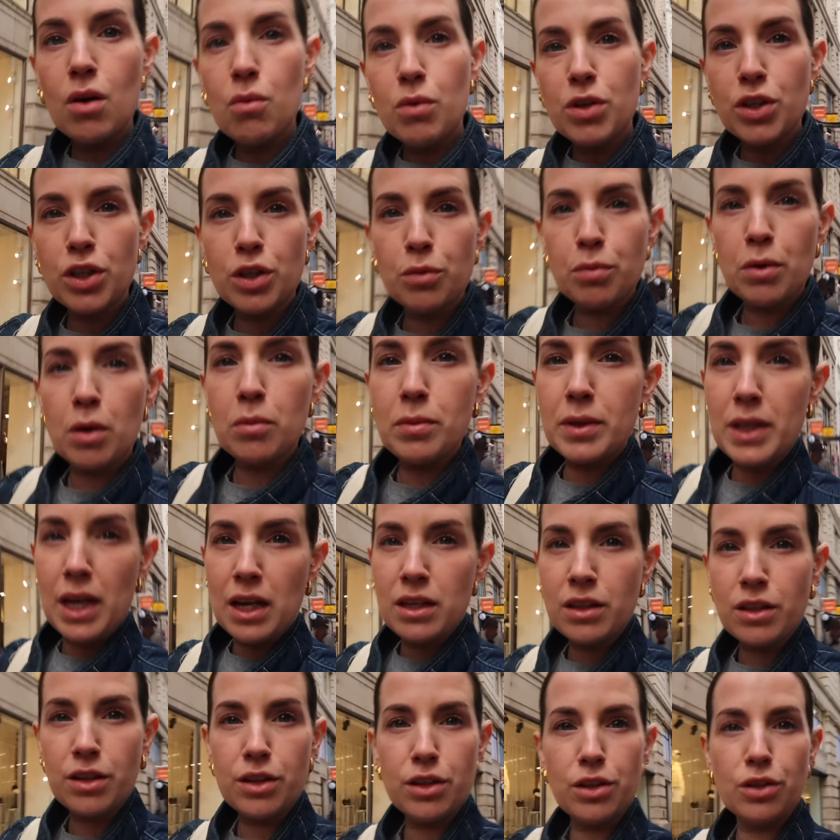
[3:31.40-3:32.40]
We just popped to
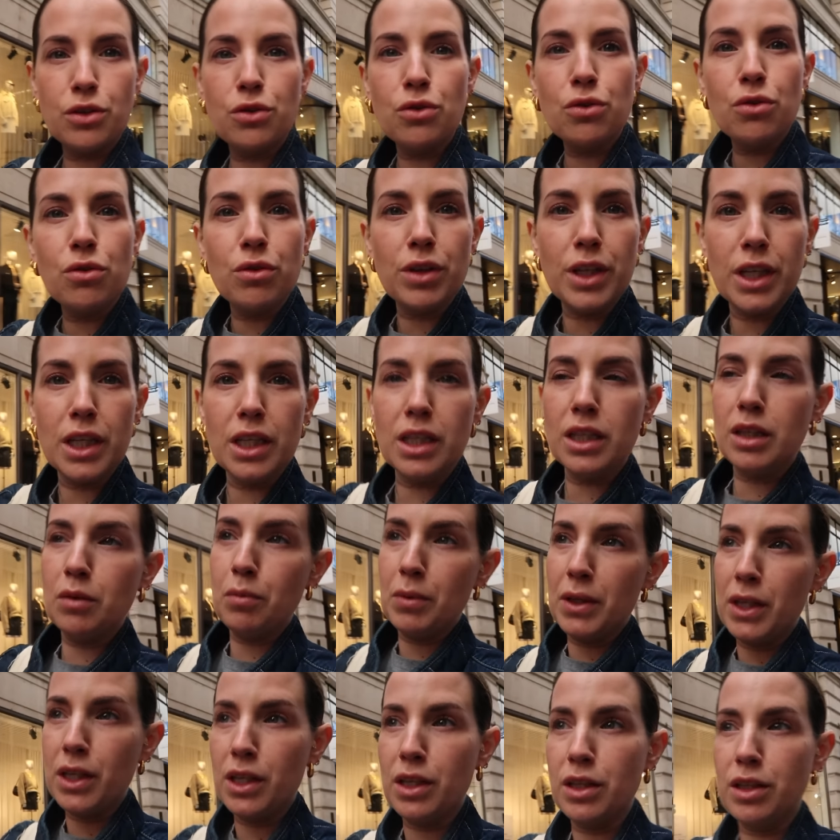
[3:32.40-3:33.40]
And Other Stories
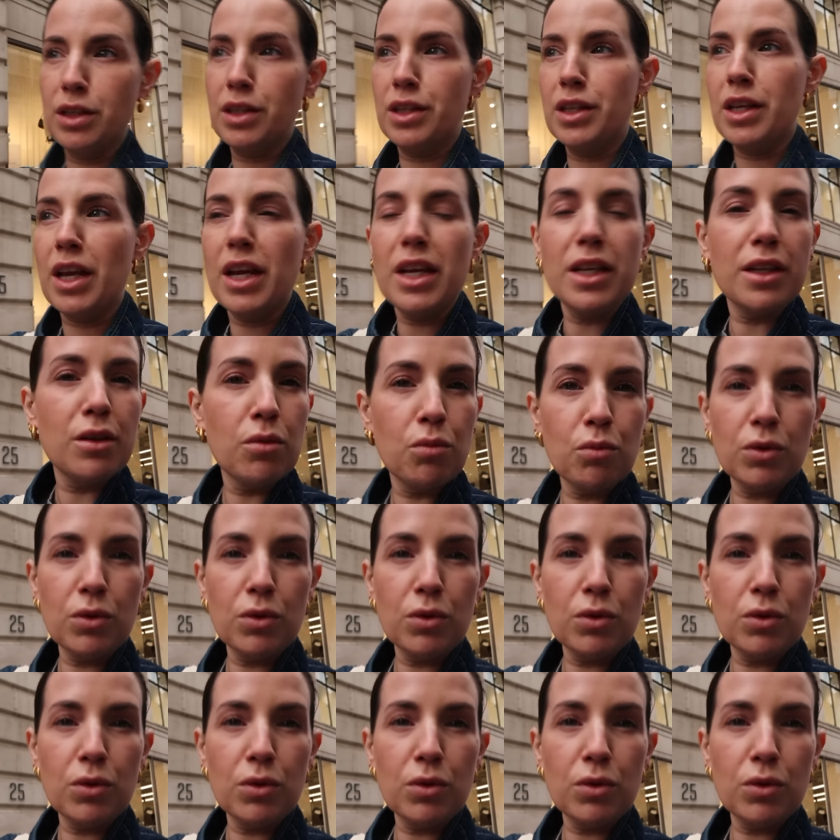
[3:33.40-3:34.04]
because there isn't,